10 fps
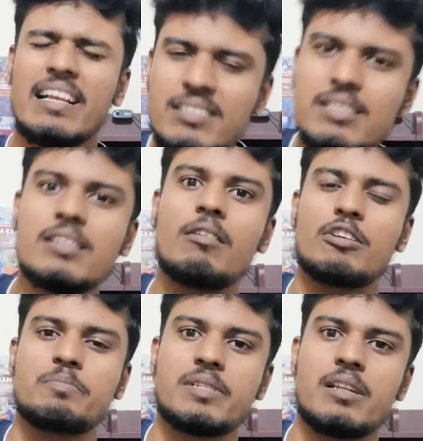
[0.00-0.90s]
an excellent
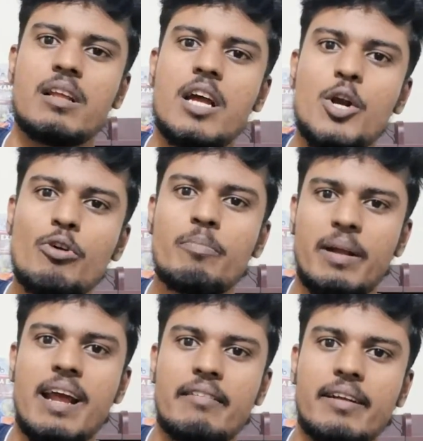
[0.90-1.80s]
hospital doing
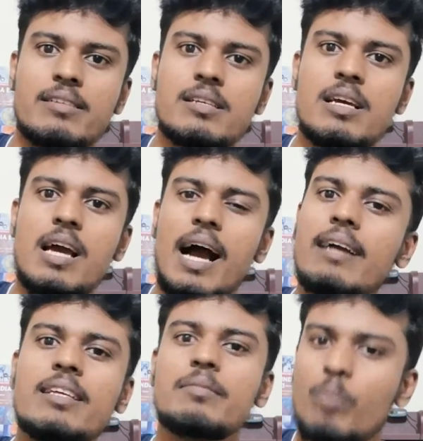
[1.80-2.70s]
pediatrics,
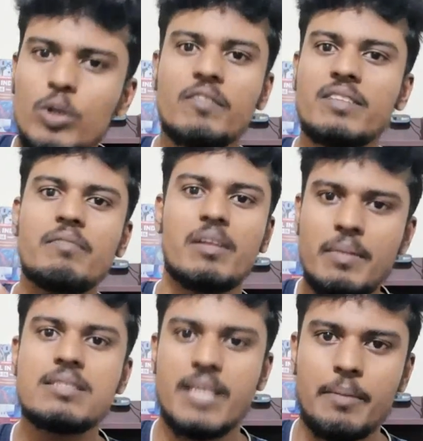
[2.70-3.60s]
I think both of them will
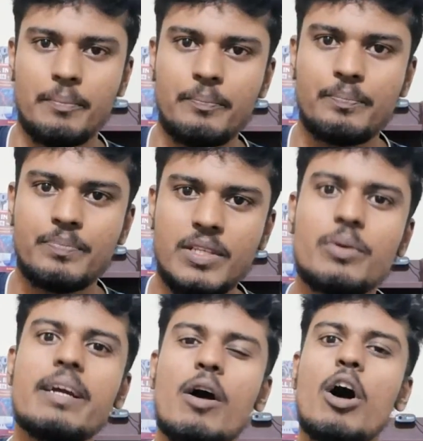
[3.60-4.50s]
be same.
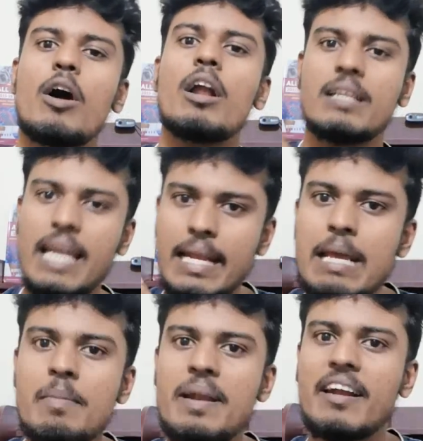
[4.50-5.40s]
Okay, or the
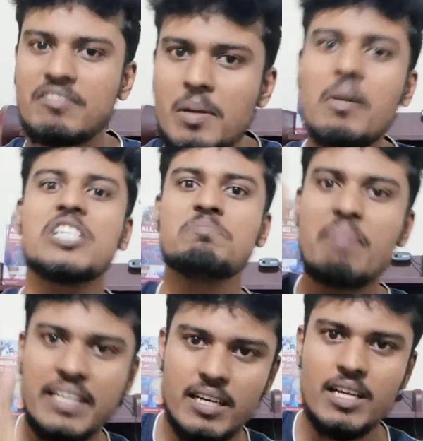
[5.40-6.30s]
DNB pediatrics will be much
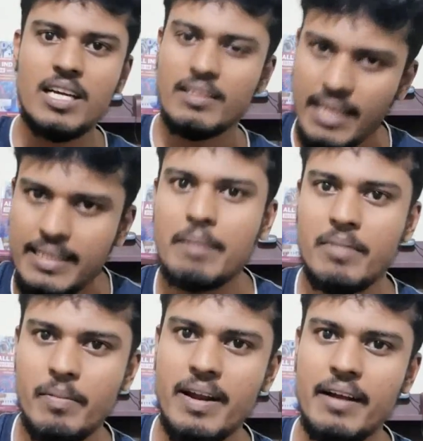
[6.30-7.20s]
better than the
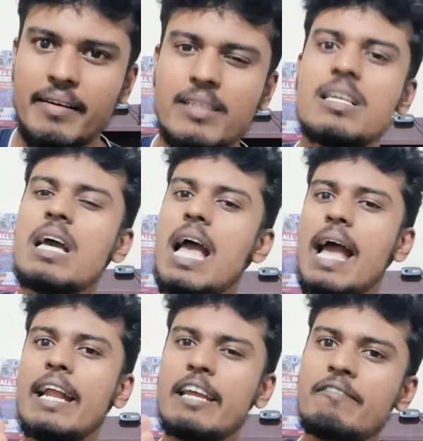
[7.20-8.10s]
MD pediatrics.
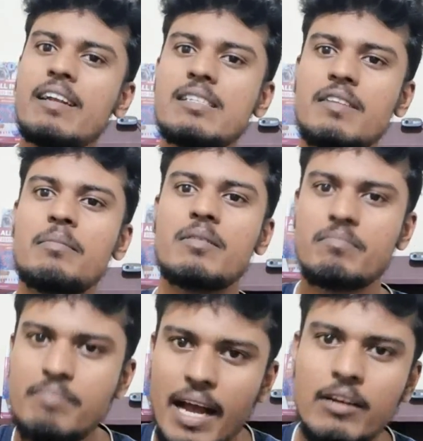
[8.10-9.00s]
And if it is from a
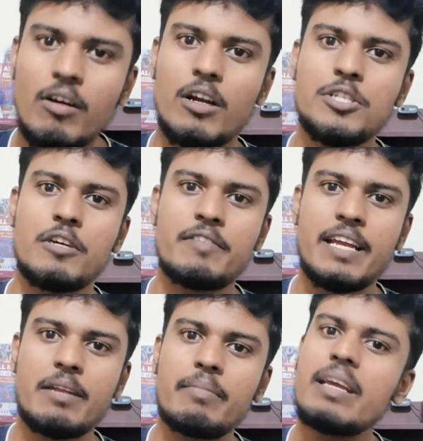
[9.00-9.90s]
bad college of
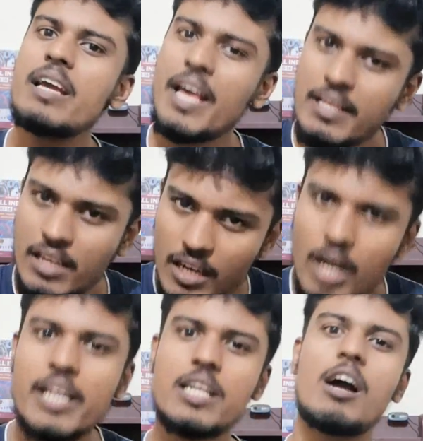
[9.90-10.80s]
DNB, the
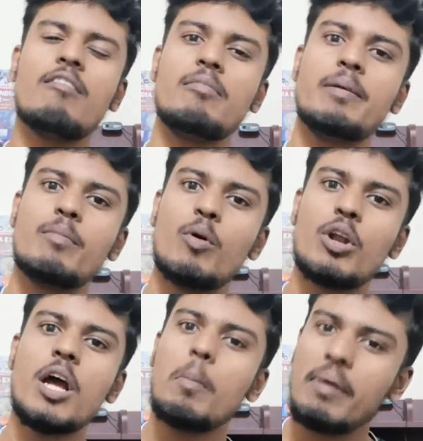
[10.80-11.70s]
learning curve will be
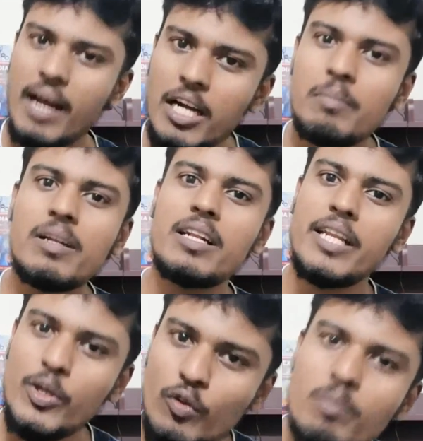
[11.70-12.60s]
more, but ultimately
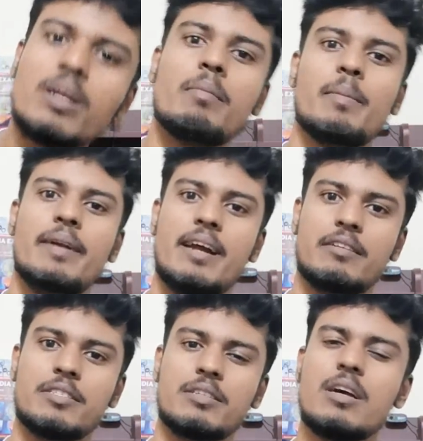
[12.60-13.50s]
you will become a
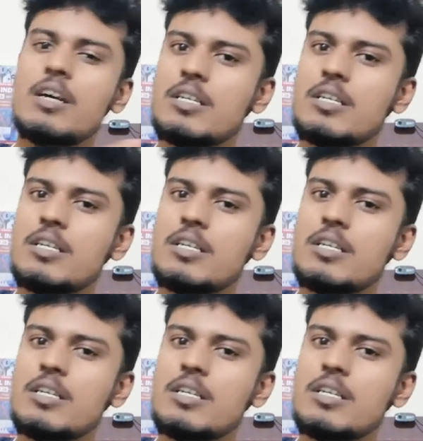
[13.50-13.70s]
pediatrician.